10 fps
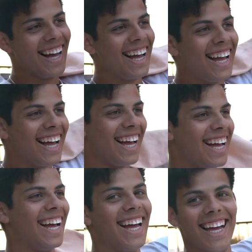19
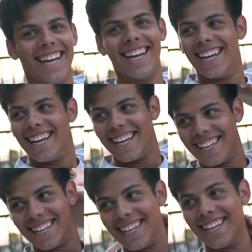no 25, way.
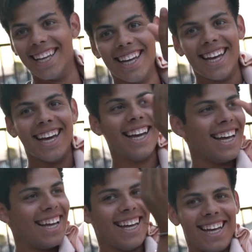1925. You're
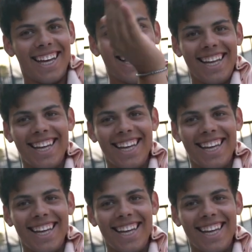lying. Let me